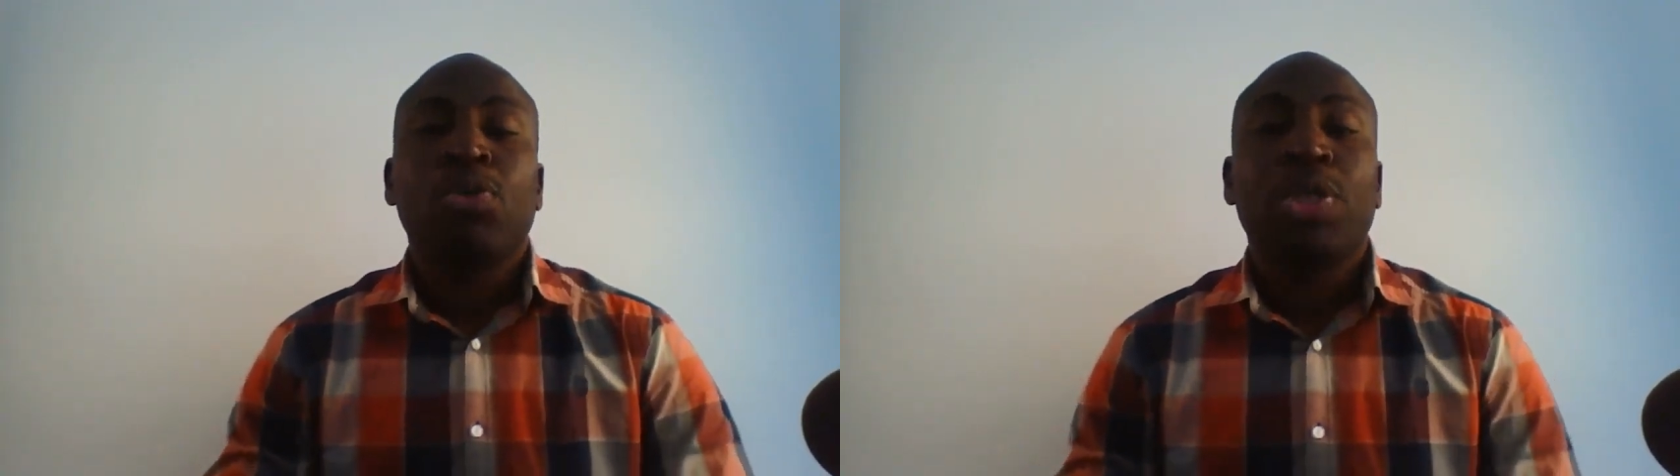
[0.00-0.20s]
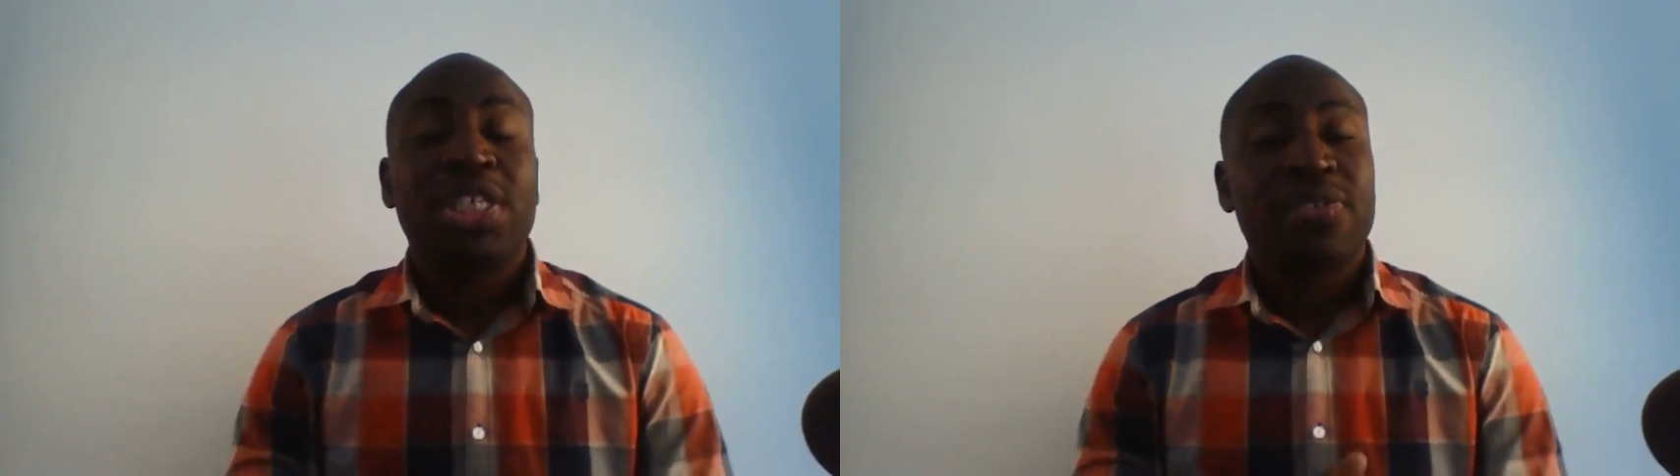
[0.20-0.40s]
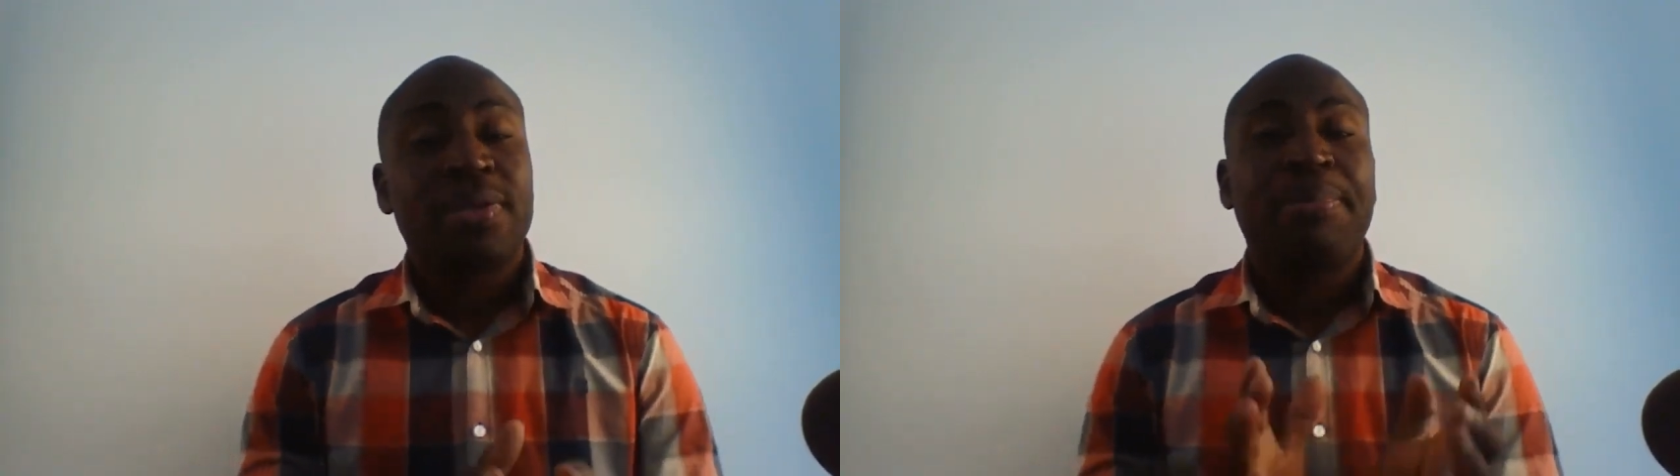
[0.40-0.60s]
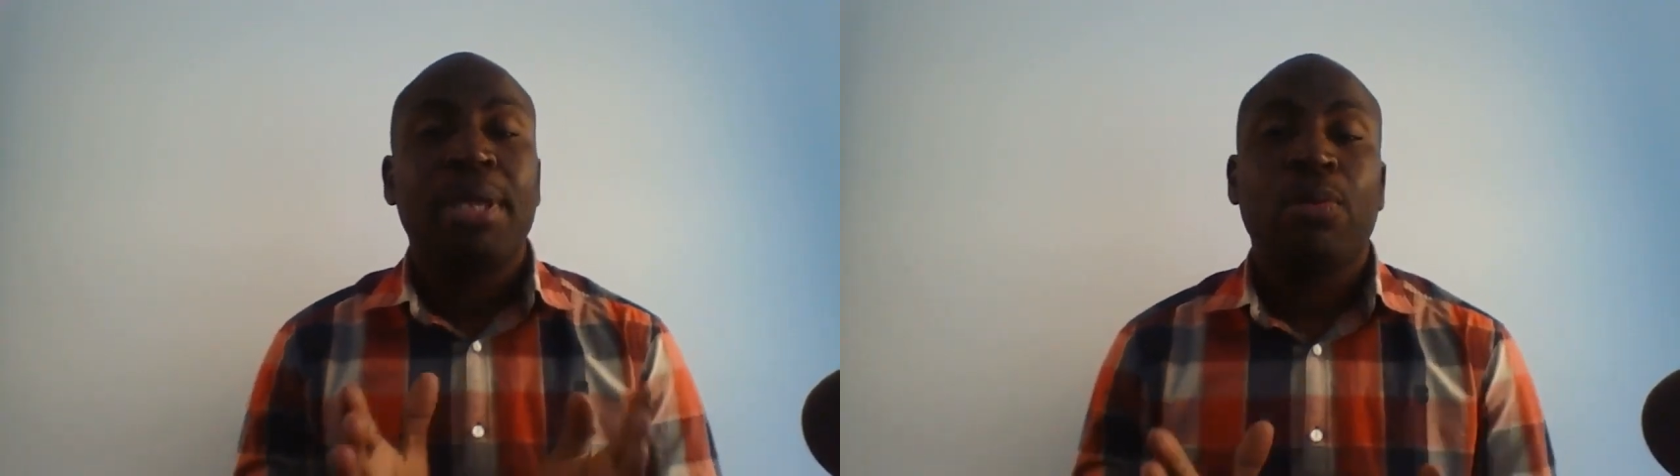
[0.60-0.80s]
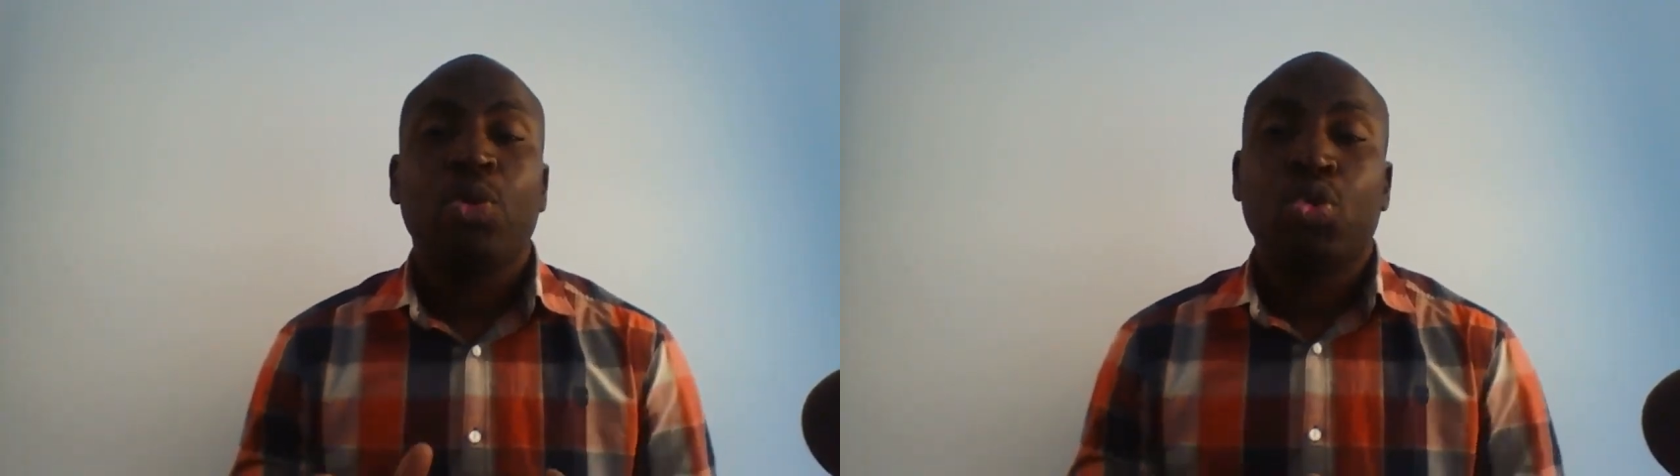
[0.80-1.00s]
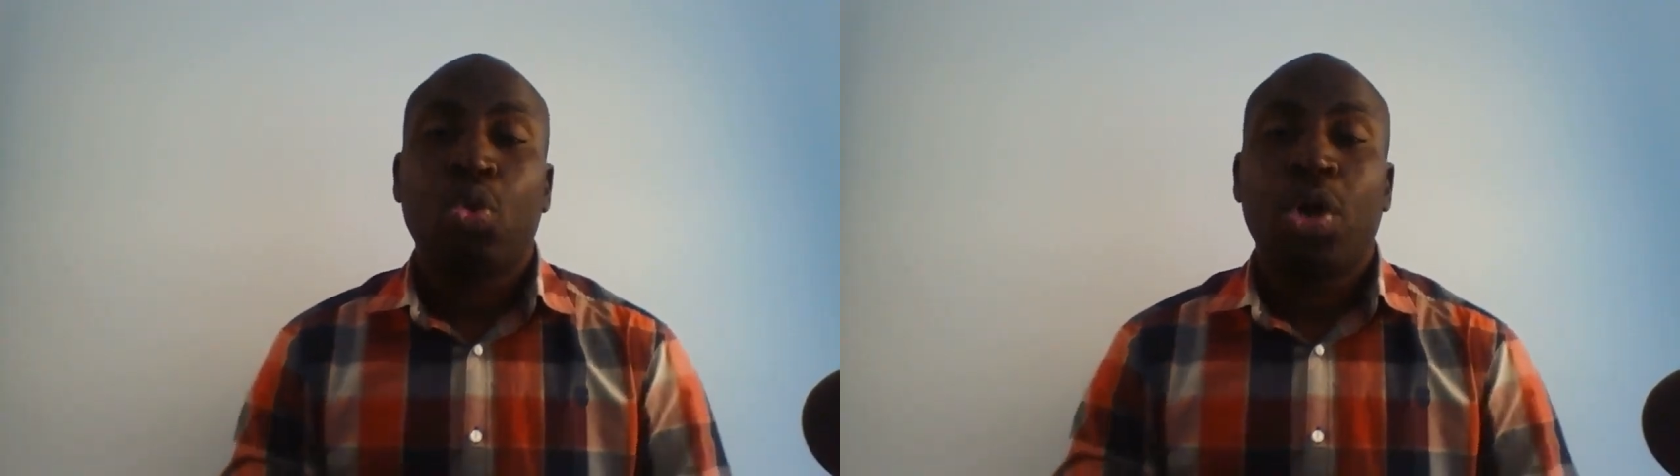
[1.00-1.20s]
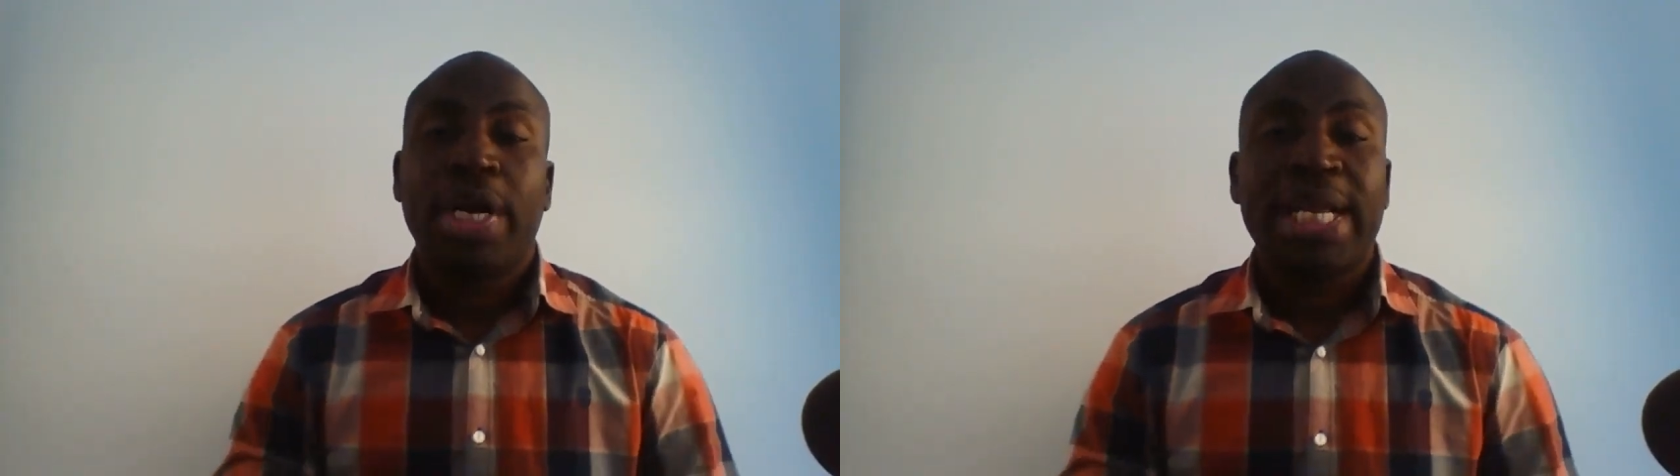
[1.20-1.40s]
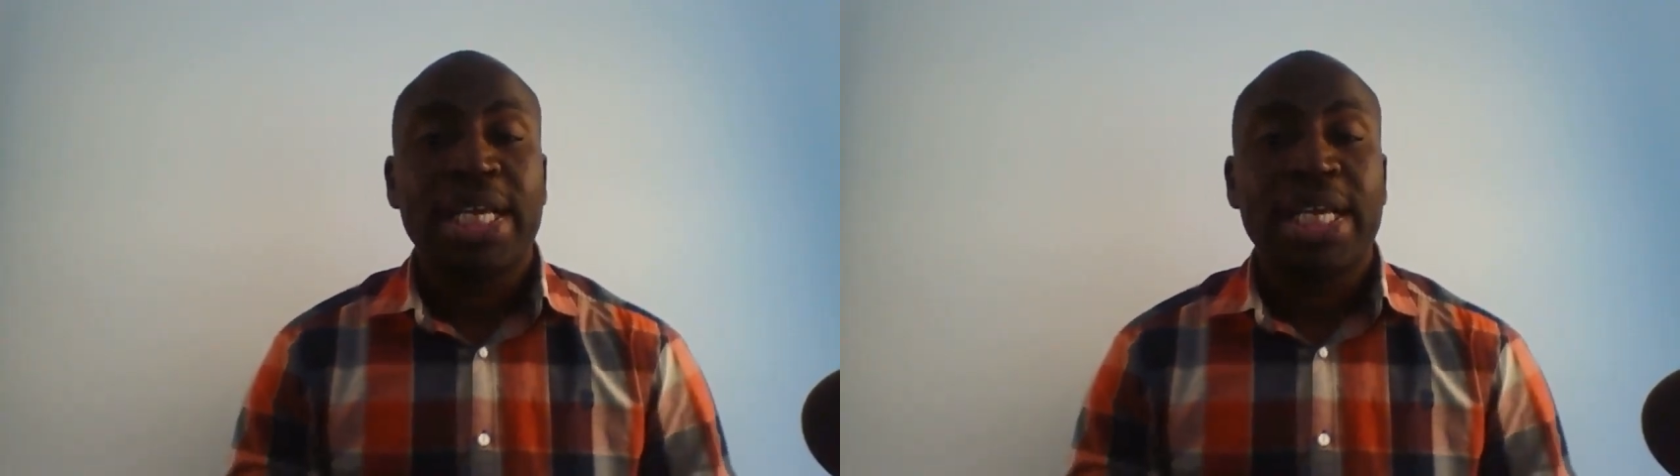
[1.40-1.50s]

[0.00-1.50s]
which is the people's work.